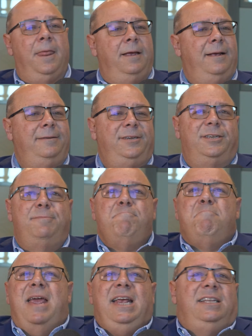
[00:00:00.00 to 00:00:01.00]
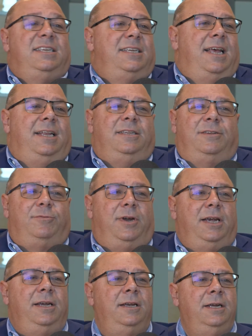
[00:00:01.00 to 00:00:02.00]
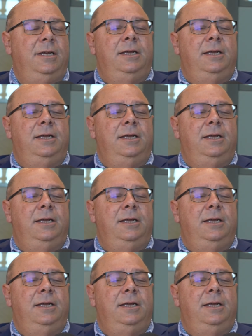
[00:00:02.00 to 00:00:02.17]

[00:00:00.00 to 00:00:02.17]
It just made sense, right?